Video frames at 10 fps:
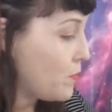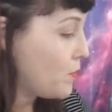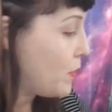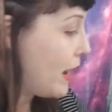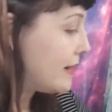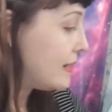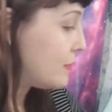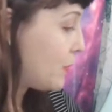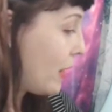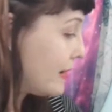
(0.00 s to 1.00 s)
Practice,
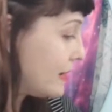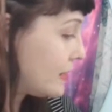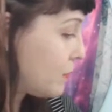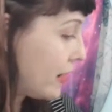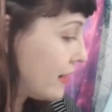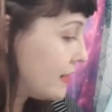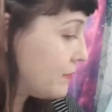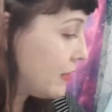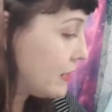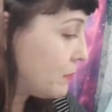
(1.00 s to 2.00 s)
practice, practice
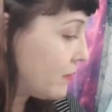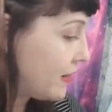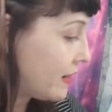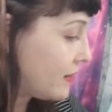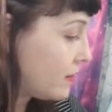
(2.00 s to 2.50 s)
makes perfect.